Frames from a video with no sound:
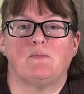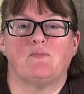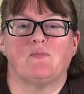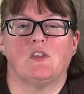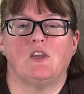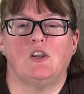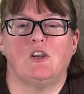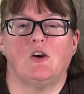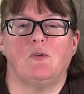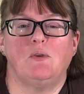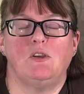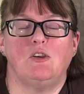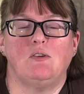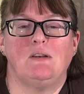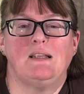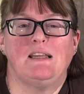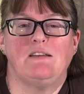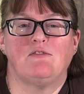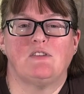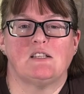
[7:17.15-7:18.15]
you know when you
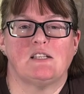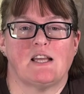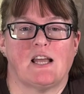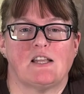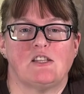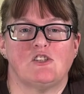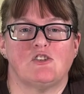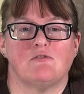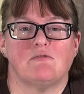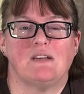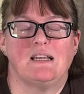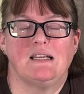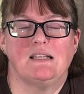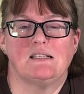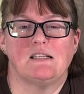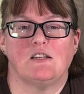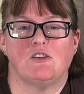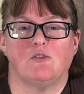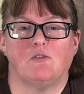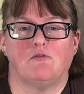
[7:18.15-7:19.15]
leave the tangerines
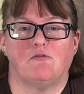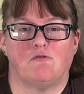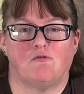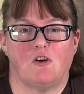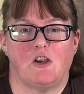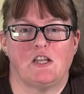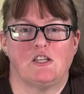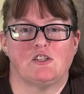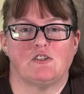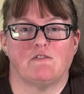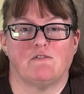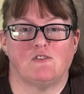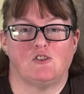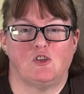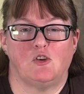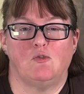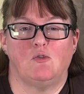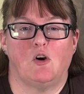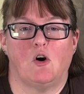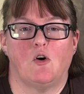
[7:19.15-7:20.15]
in your fridge for
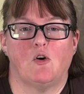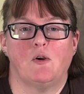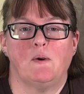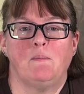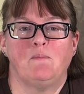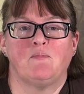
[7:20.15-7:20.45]
too long